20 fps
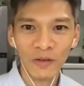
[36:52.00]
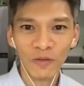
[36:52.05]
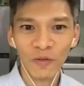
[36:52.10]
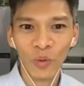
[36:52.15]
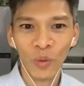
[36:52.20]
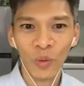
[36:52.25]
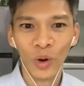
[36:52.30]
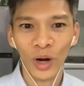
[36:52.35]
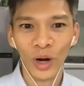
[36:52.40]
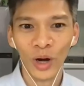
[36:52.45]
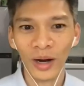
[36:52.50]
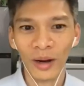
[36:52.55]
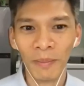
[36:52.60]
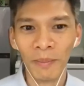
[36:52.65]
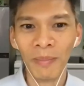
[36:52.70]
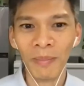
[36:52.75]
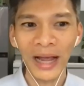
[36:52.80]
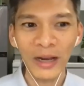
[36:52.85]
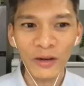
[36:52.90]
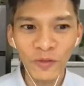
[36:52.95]
for
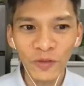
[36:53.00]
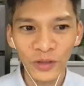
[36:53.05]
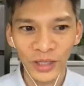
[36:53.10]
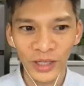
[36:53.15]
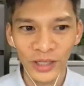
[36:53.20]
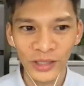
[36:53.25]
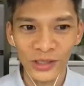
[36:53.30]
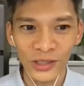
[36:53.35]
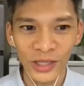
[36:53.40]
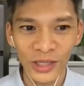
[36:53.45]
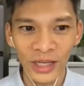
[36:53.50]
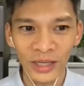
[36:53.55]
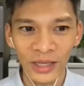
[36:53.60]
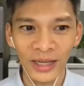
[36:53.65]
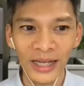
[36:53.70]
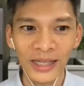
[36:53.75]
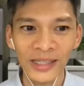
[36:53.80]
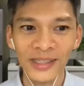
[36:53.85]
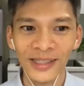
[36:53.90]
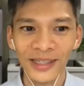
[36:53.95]
mindfulness in
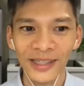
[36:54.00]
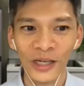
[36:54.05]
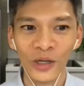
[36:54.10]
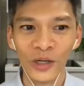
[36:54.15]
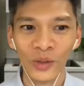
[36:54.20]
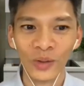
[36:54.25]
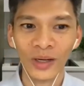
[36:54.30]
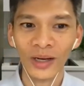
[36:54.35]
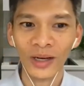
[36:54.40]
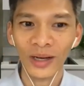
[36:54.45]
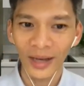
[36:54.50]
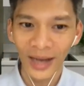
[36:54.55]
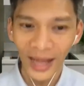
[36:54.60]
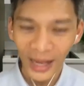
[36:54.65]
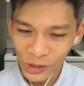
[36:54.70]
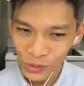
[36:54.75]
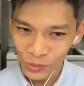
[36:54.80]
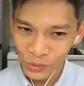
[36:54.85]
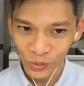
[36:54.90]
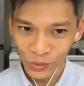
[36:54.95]
SEL
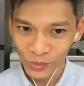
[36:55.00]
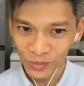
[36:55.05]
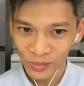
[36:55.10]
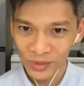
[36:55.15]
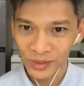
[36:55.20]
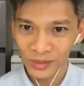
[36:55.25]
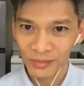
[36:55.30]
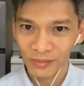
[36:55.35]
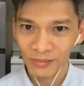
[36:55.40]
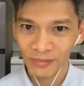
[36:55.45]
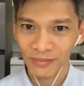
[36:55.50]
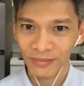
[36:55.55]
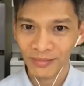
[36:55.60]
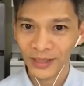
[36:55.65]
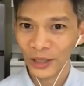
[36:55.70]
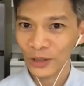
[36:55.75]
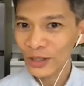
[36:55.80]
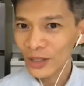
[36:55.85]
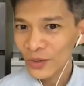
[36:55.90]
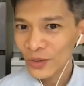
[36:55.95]
classrooms.
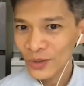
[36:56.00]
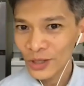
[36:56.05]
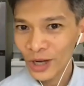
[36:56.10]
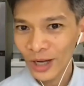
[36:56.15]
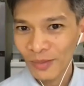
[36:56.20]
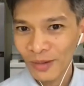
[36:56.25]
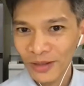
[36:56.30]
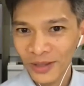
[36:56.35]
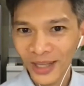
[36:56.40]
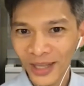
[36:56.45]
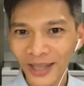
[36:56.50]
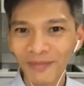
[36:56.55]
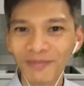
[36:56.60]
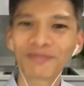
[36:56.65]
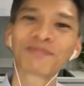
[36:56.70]
Hilda, you talk about that?